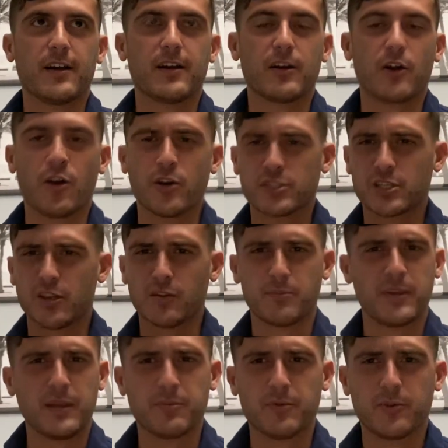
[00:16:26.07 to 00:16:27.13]
hurts other
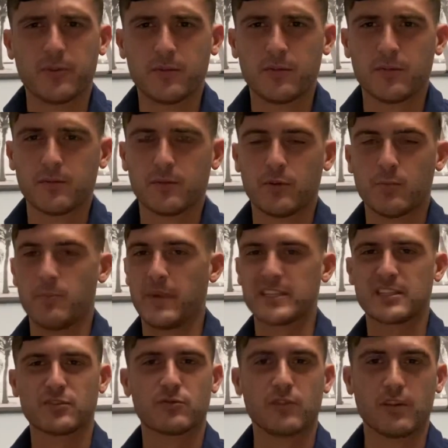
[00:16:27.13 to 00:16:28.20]
people,
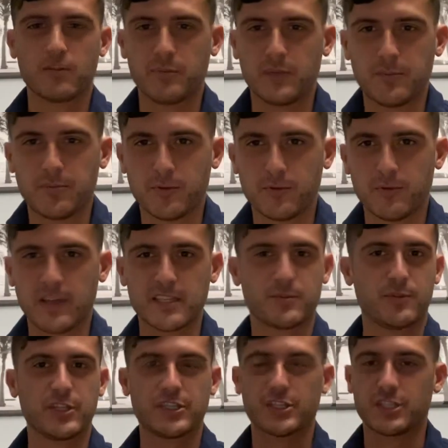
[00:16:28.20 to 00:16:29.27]
messes with other people, has
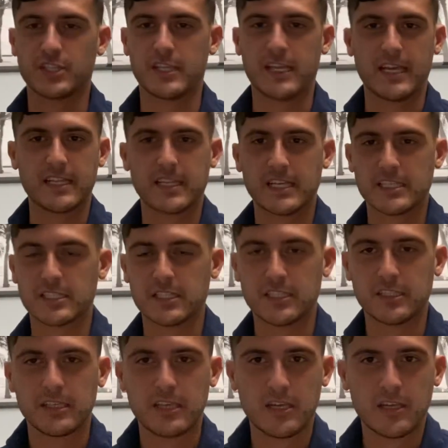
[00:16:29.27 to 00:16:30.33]
malicious intent against any,
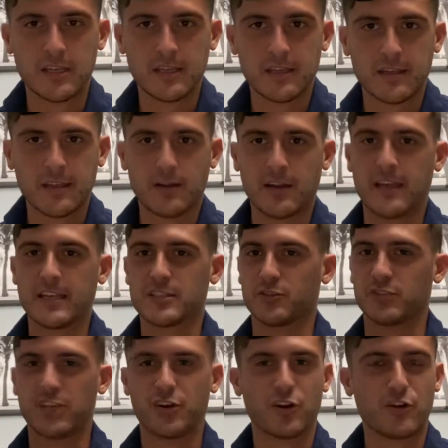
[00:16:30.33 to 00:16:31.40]
has
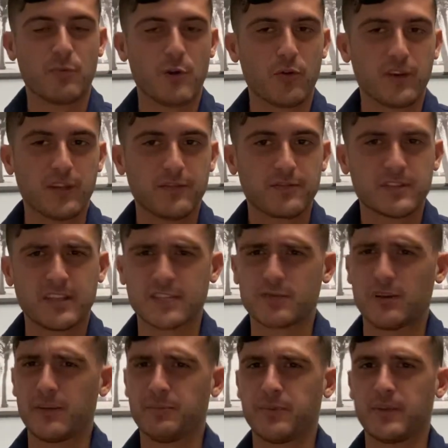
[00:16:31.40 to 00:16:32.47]
ulterior motives. That's
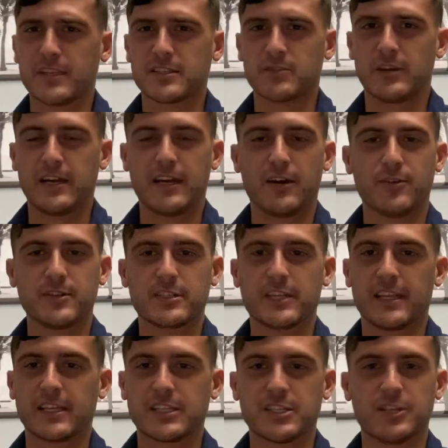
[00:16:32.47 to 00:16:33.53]
why I always say,
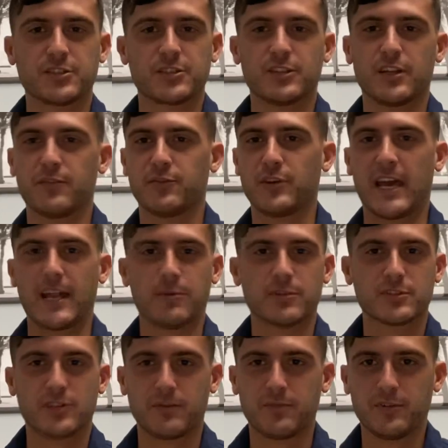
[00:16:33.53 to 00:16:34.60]
like, children love you,
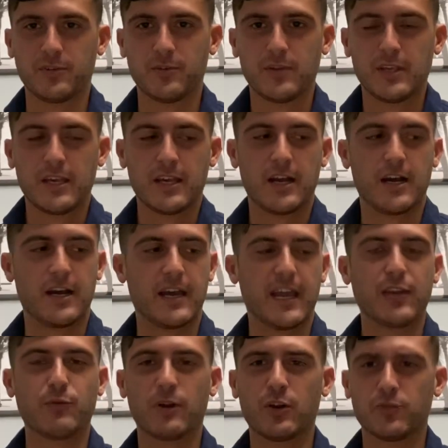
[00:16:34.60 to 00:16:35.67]
animals love you.
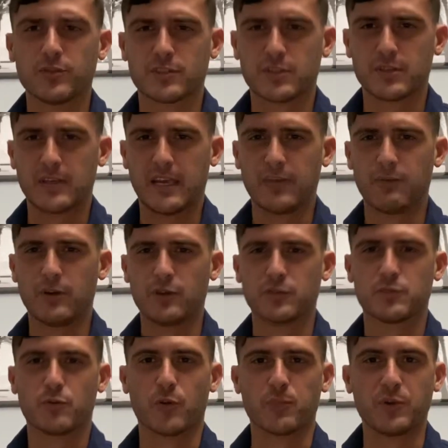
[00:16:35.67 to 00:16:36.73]
Anyone
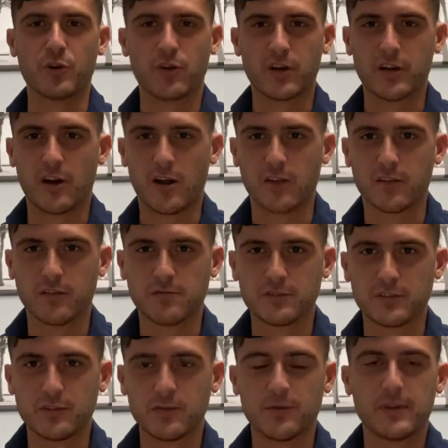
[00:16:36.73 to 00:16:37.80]
who's more pure at heart loves
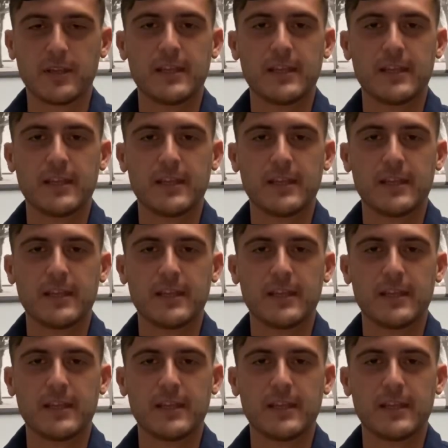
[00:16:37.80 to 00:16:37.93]
you.